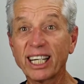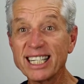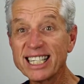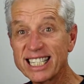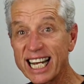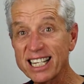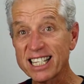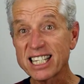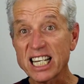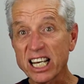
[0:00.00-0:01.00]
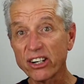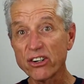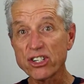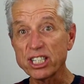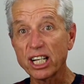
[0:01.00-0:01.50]
condense the
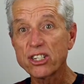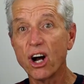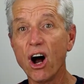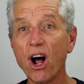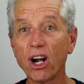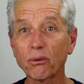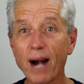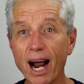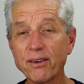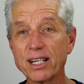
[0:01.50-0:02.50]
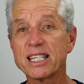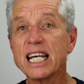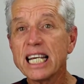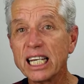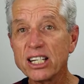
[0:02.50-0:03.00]
energy that's all around us
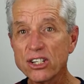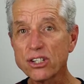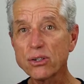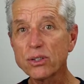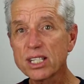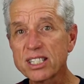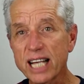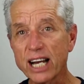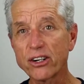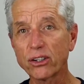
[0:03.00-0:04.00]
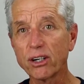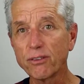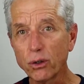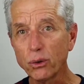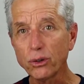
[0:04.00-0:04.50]
into the center
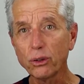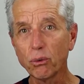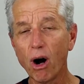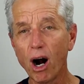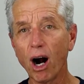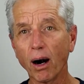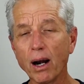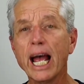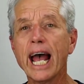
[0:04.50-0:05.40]
of who you are